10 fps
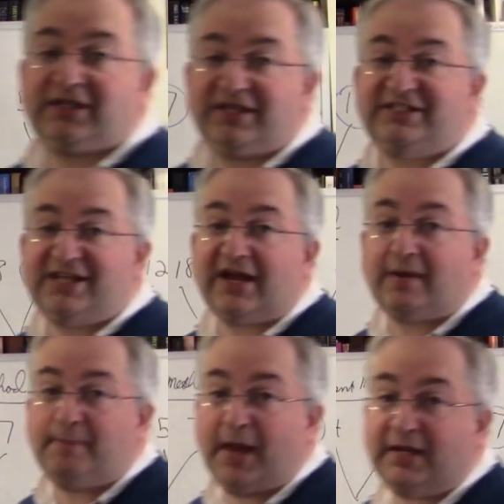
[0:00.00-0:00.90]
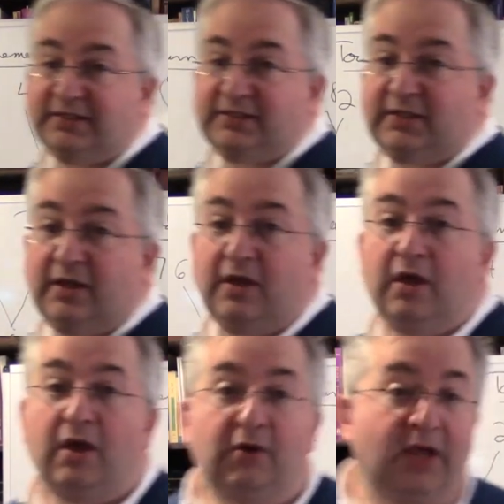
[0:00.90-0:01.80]
the second best.
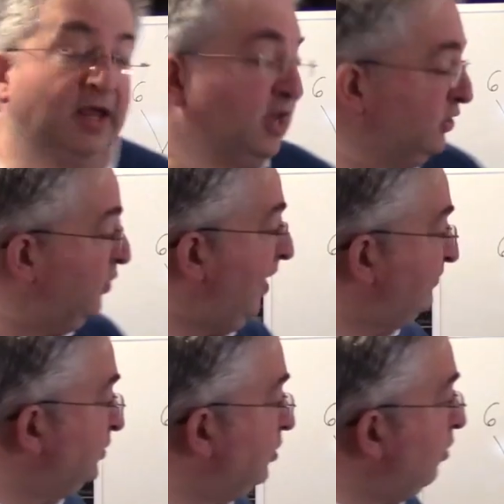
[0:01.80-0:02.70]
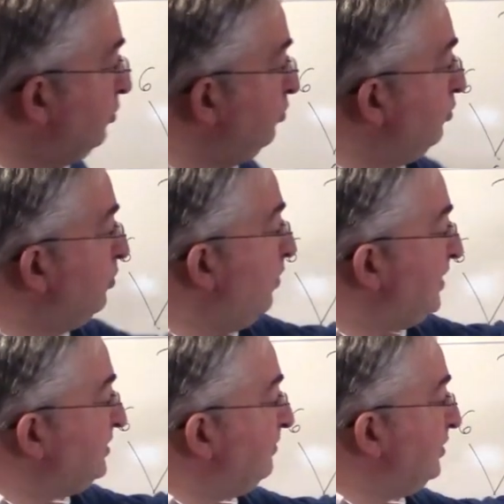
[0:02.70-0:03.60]
Okay? You have to go through the
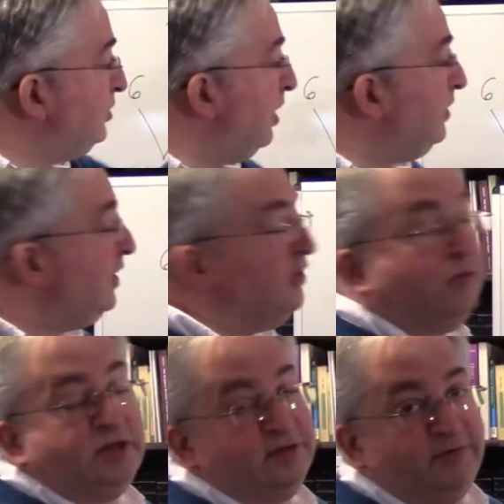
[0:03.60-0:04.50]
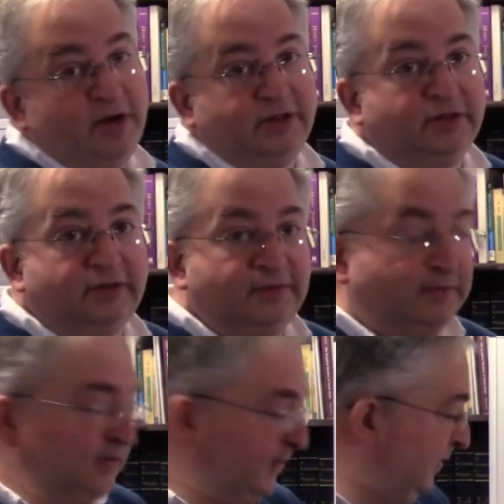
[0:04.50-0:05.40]
rest of the chart in order to find
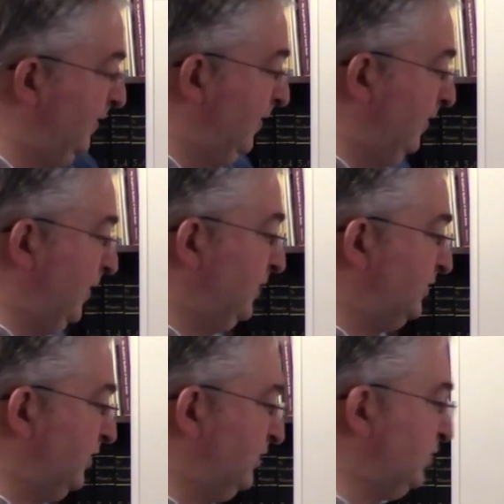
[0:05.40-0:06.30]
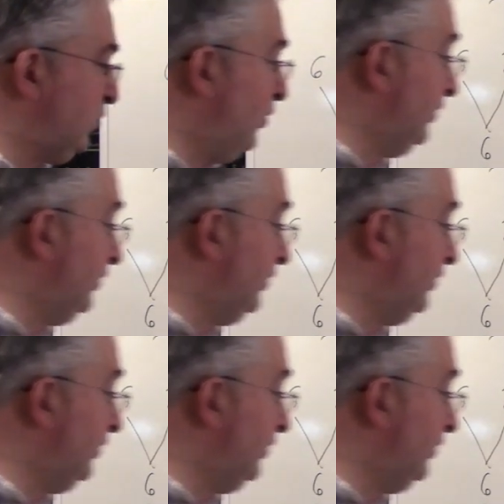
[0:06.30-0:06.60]
it. Okay, so this is called